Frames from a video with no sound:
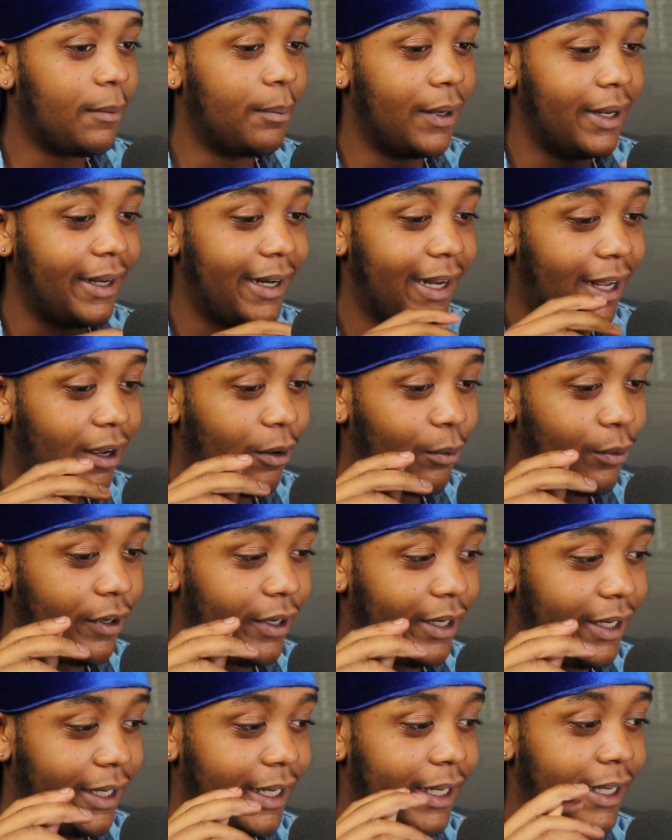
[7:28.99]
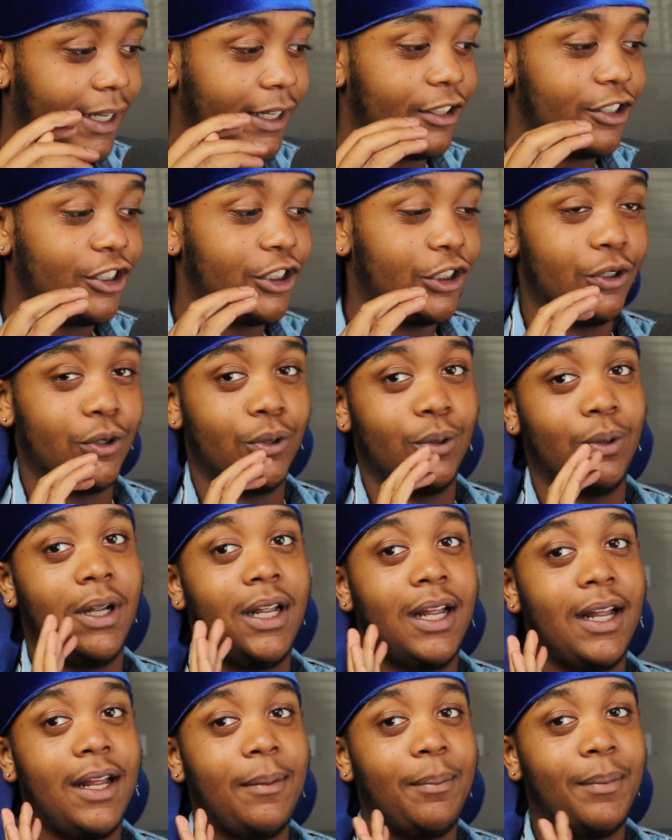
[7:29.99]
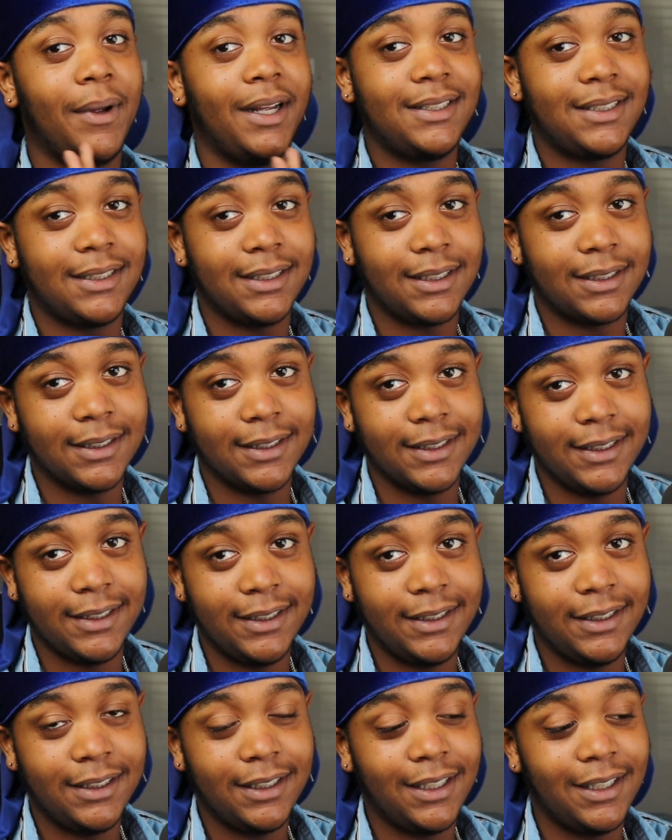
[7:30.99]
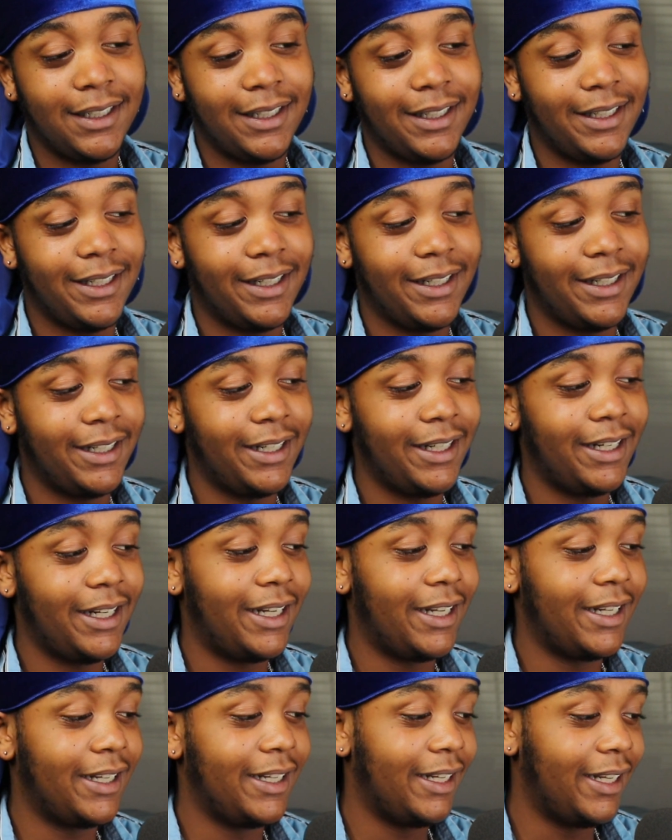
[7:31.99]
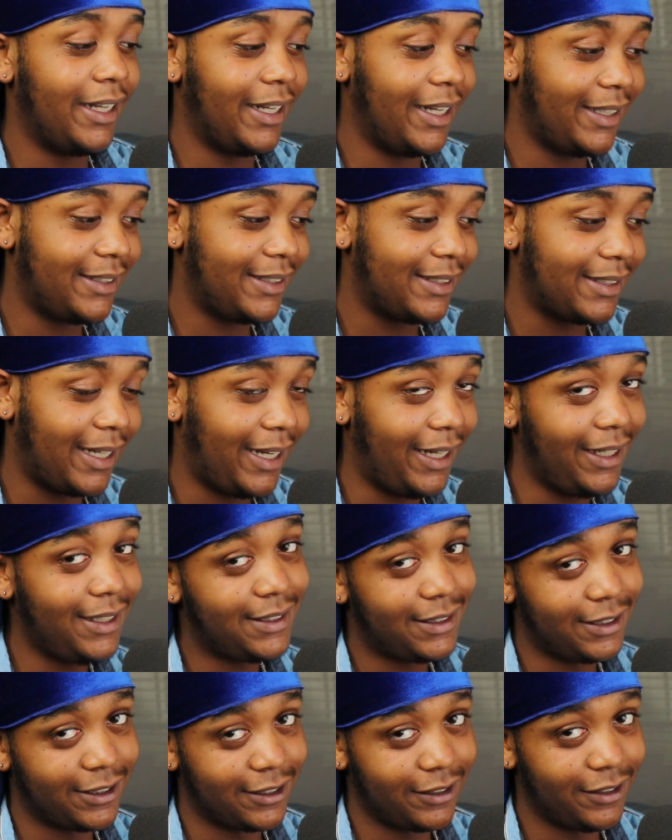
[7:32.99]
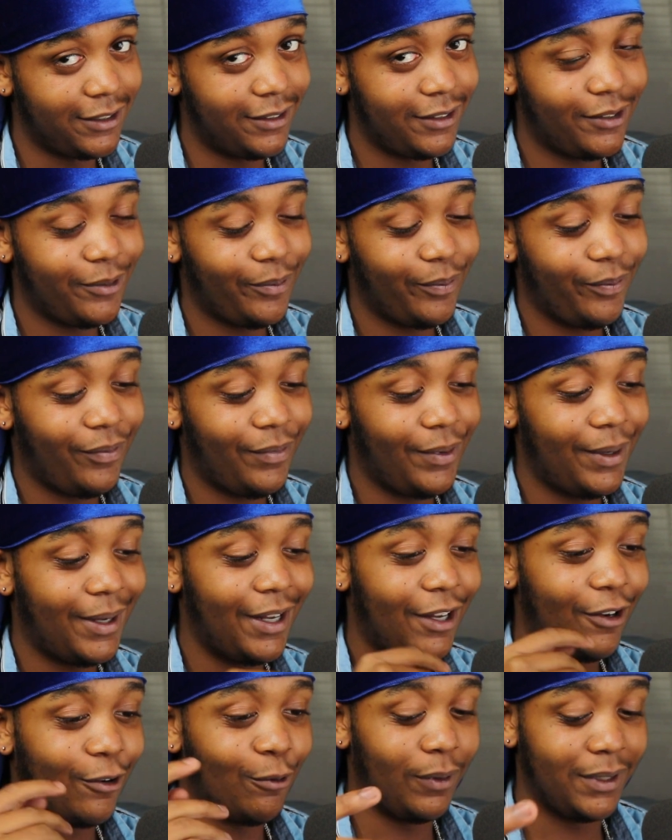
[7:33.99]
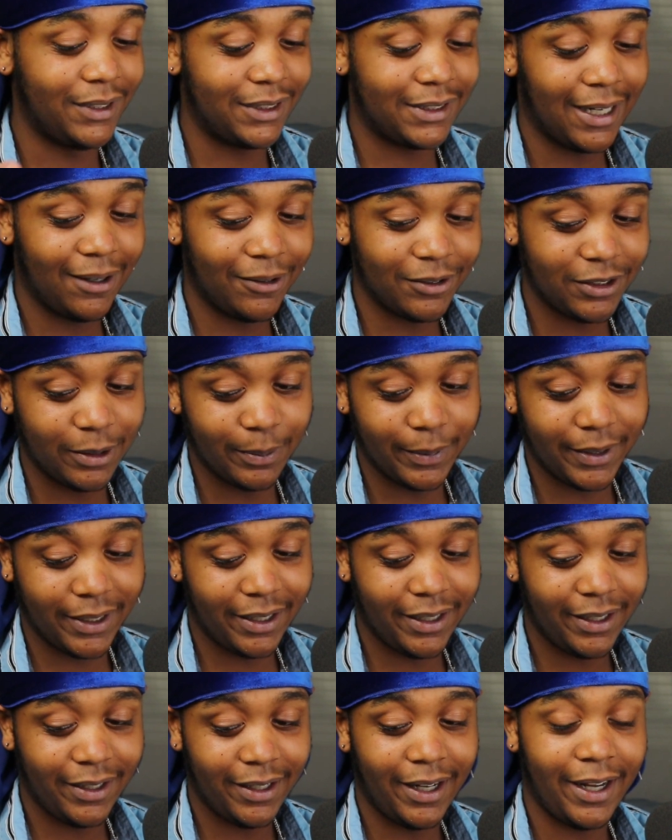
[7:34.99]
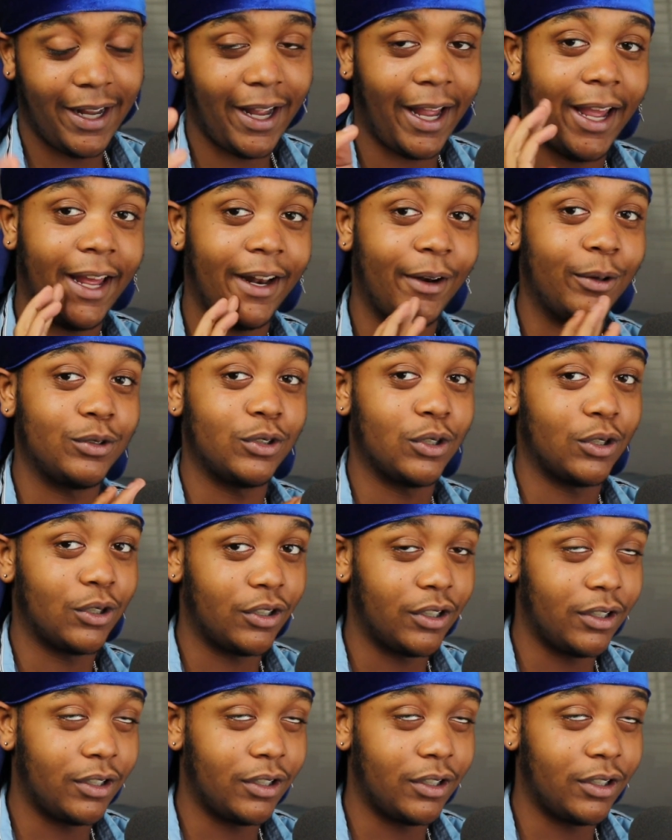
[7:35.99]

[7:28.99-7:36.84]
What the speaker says: But now we're gonna get into basically, it's Keisha reached out to me, and it was